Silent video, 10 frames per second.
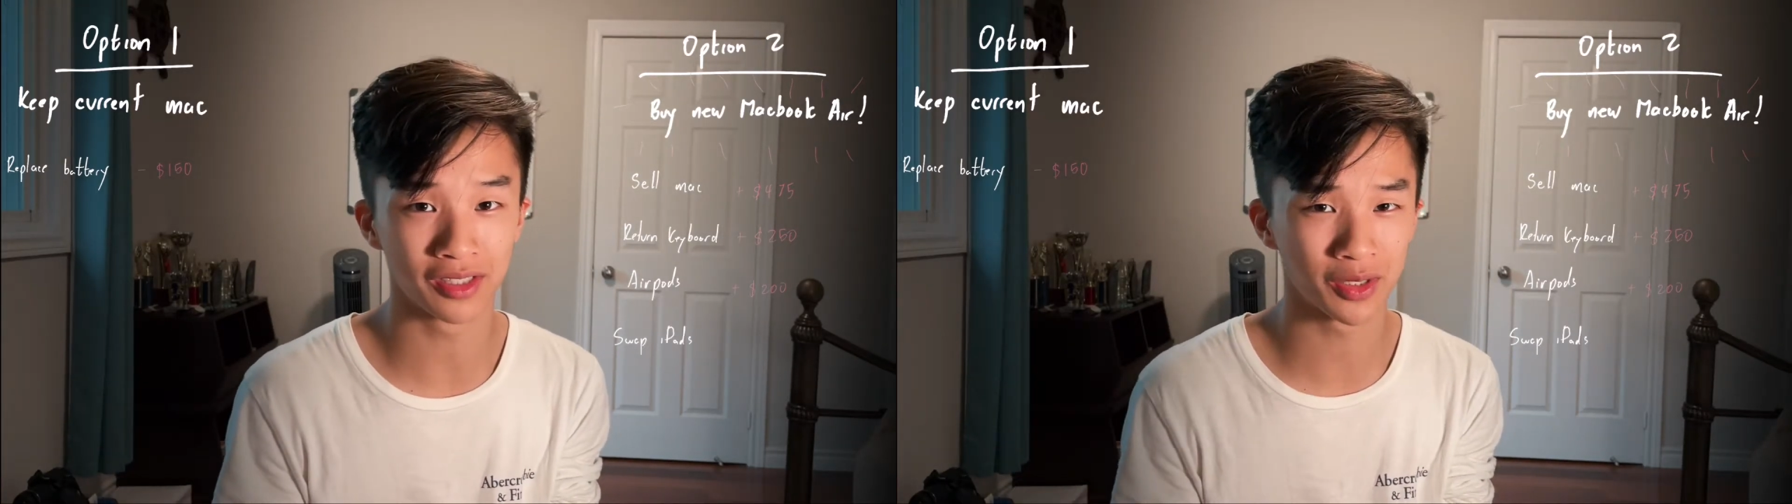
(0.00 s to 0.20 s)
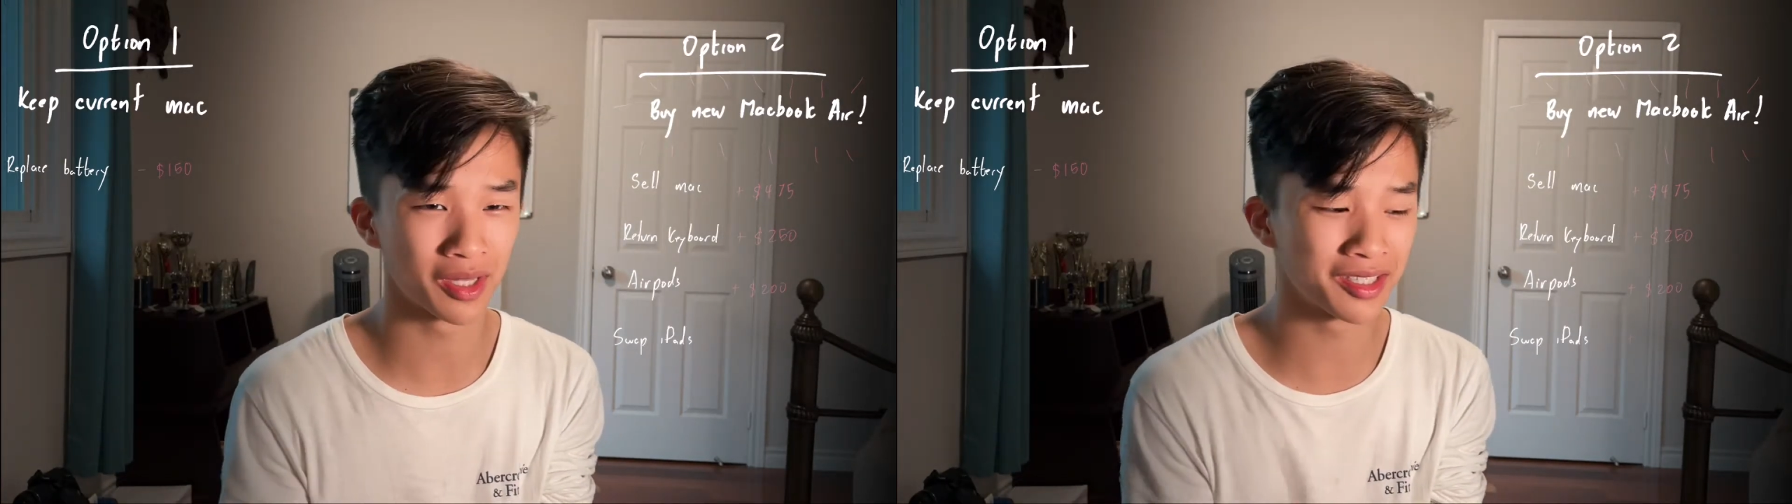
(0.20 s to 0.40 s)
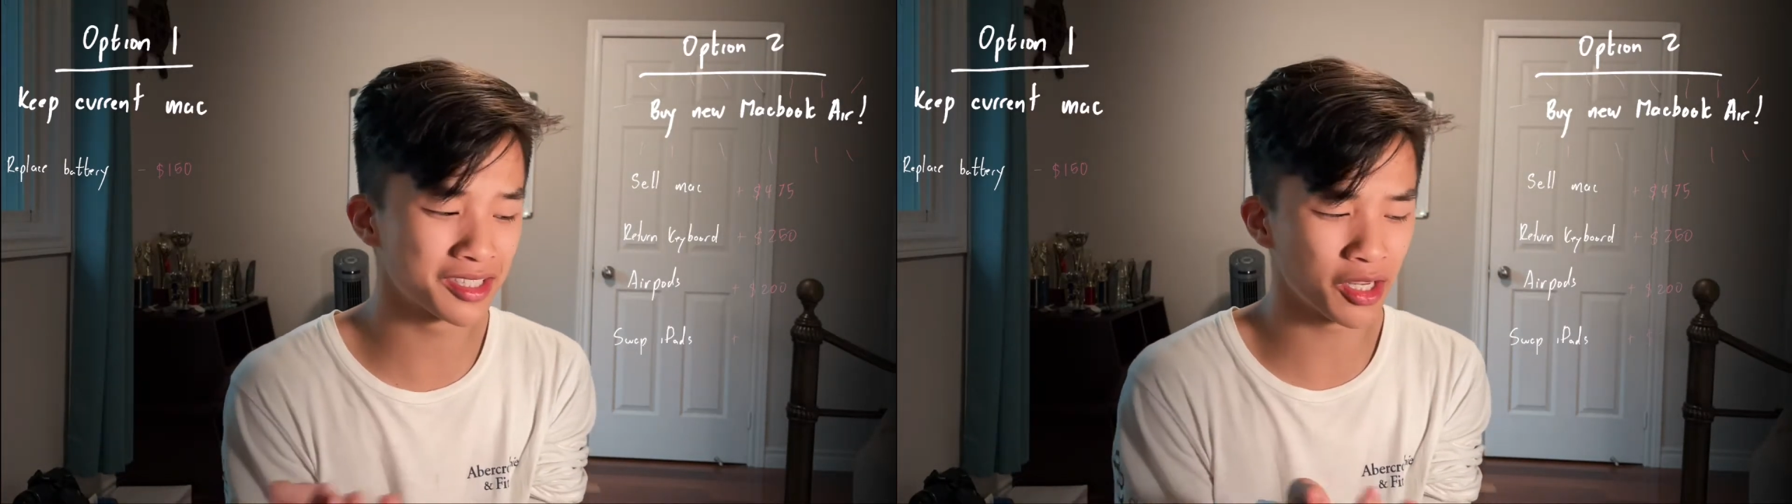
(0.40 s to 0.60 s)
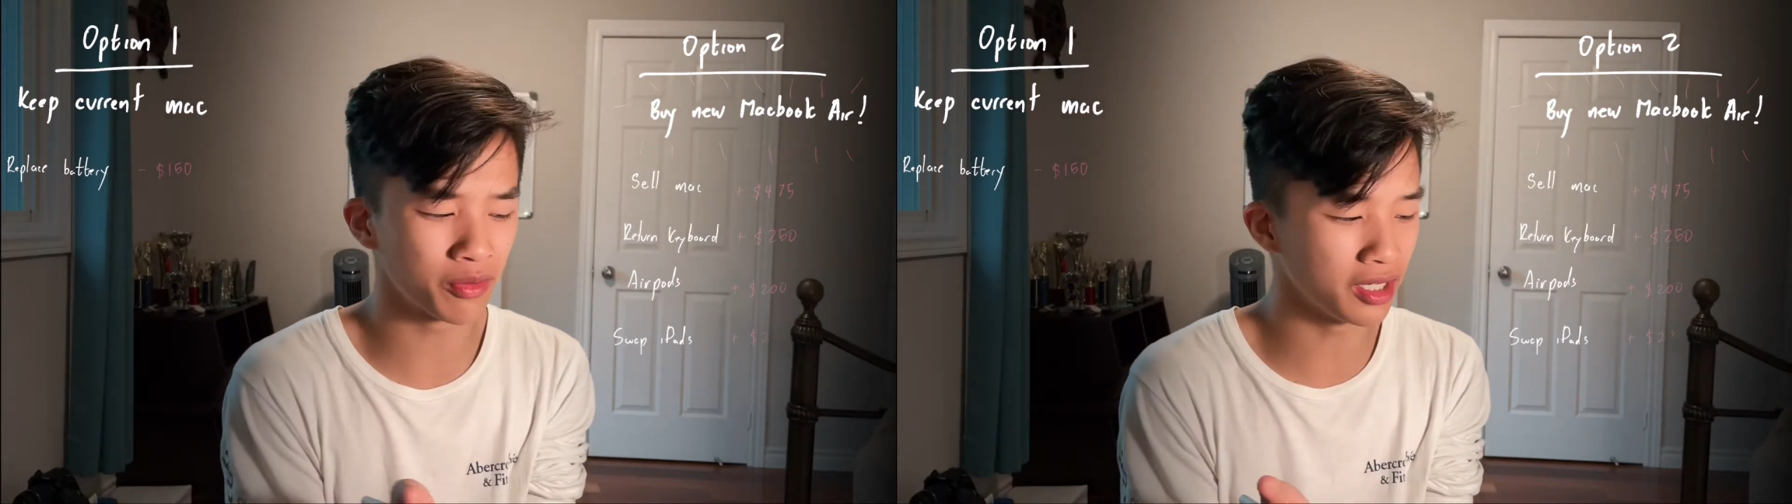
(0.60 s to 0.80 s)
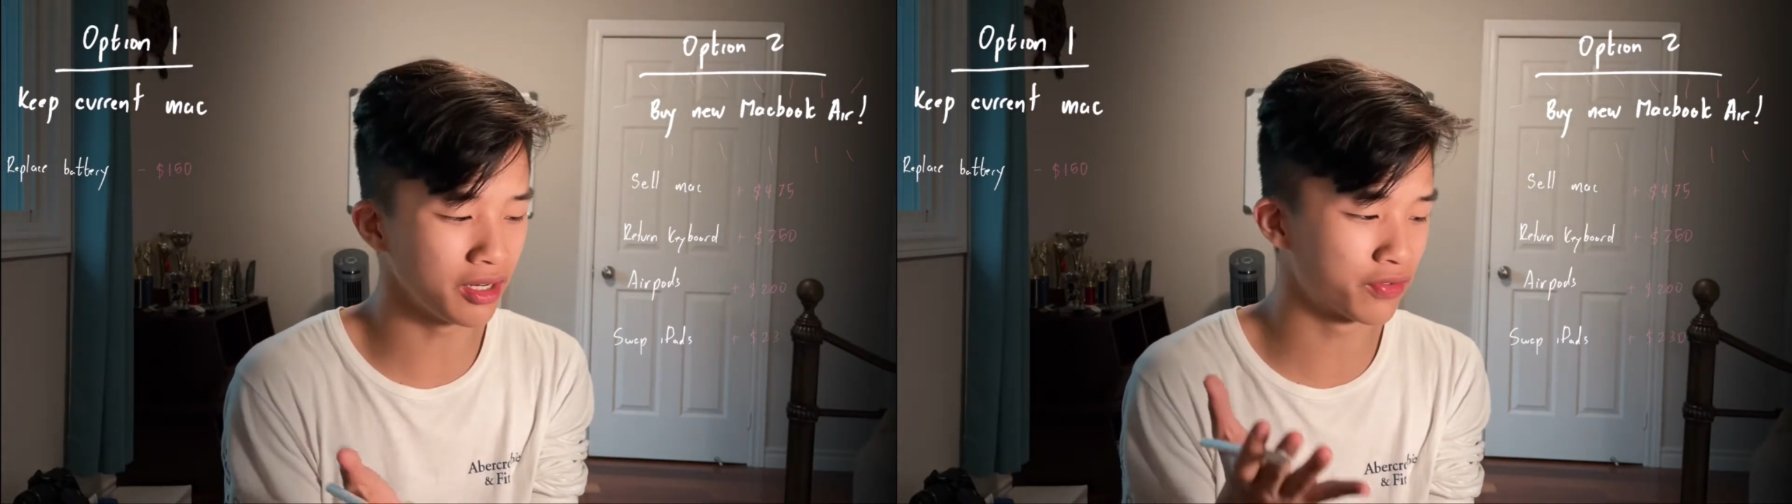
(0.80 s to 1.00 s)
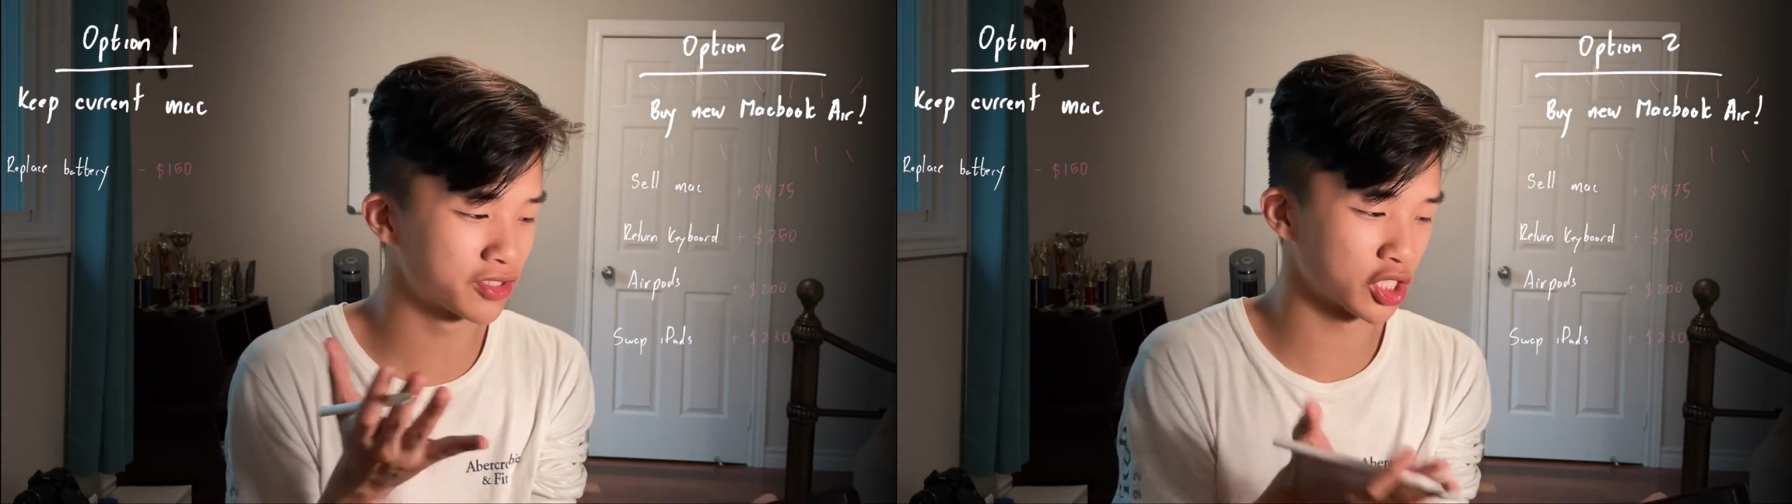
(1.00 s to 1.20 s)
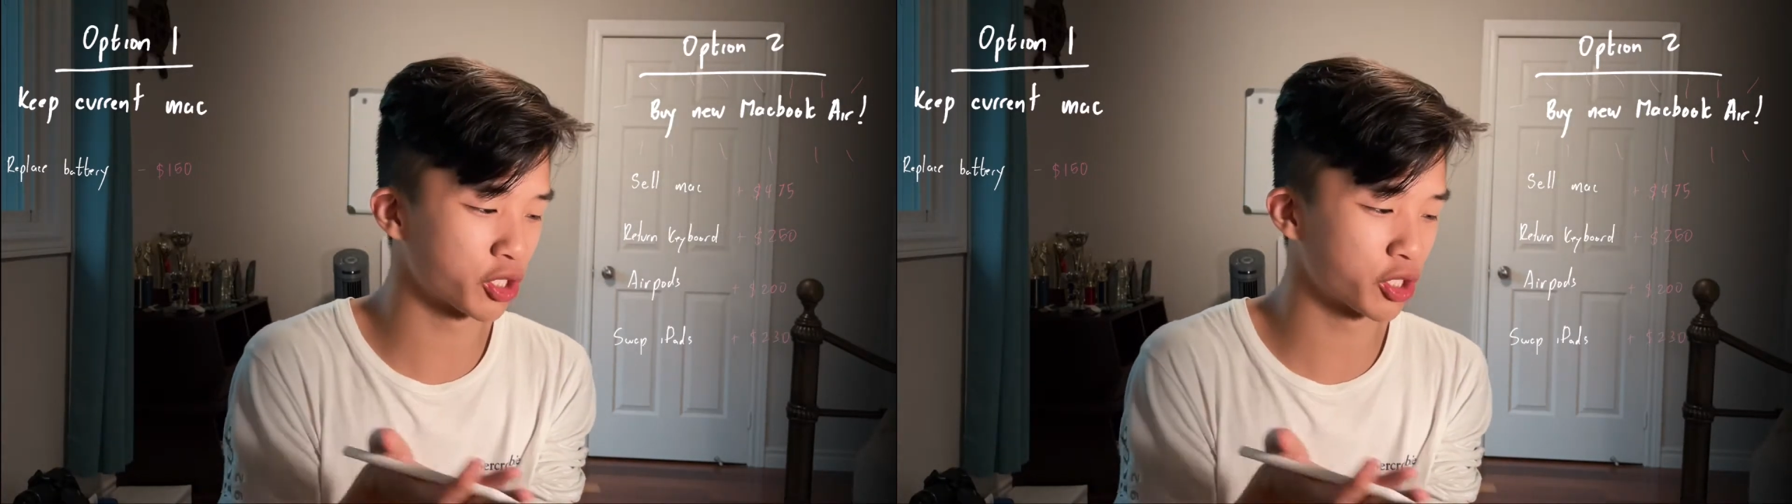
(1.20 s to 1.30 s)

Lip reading: So there is no need for such a